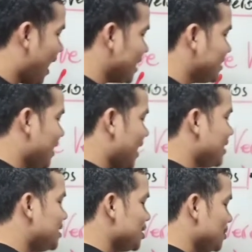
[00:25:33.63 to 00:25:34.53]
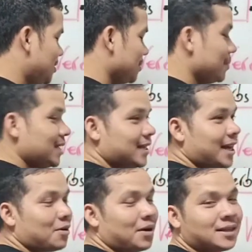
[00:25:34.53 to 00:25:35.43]
I send you the
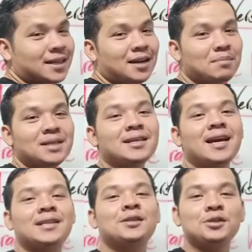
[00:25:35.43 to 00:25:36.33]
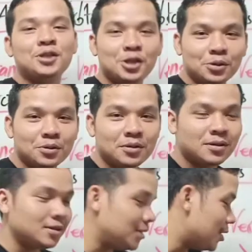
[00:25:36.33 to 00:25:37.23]
message, or I send a message to
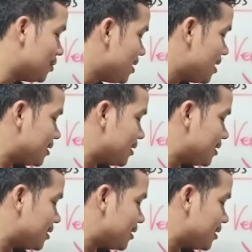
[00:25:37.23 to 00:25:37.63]
you, you know.